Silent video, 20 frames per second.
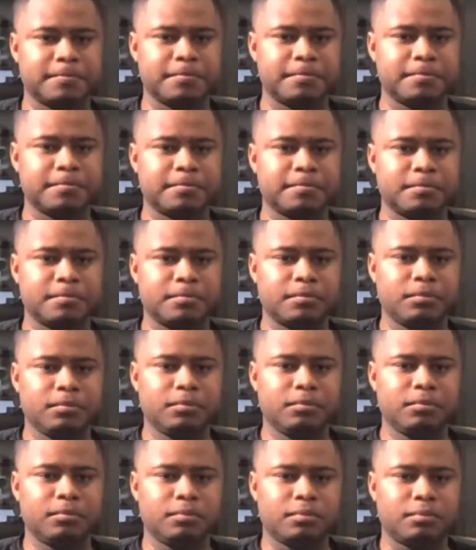
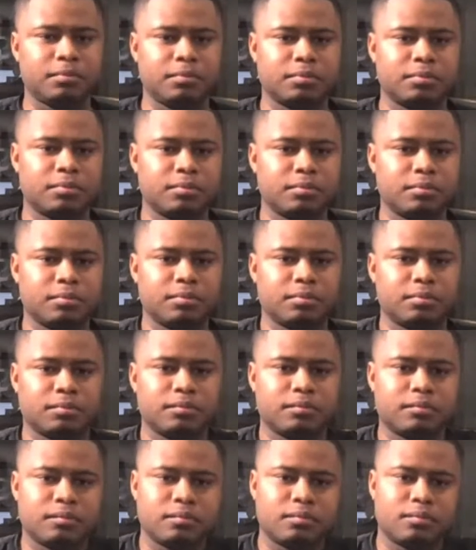
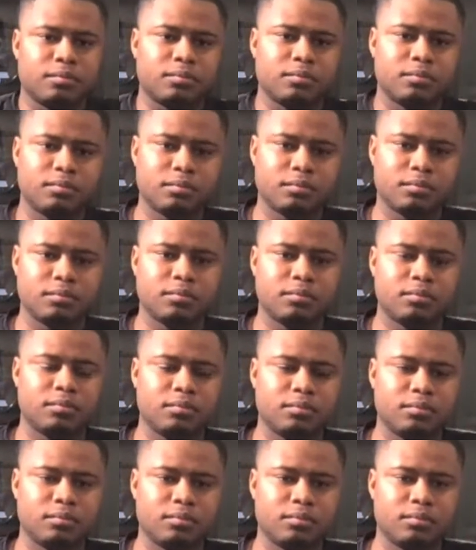
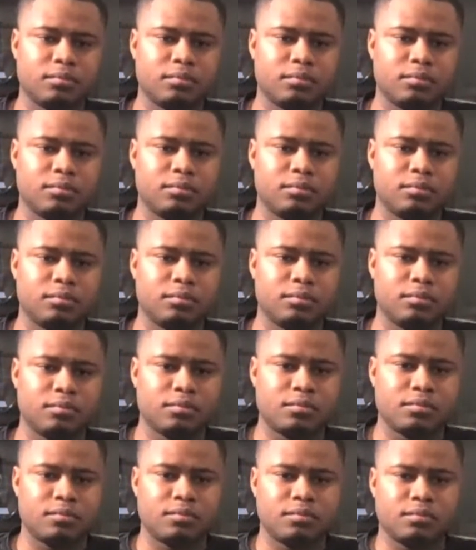
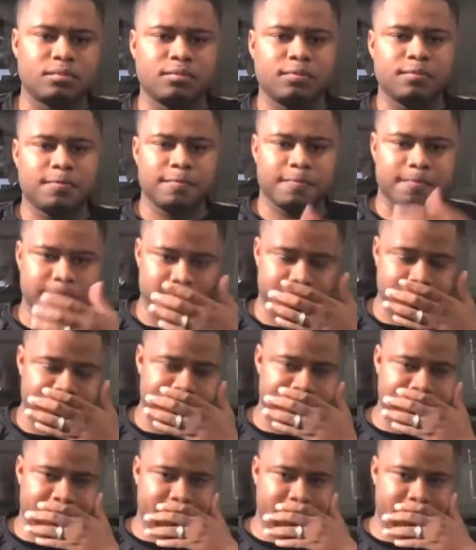(not speaking)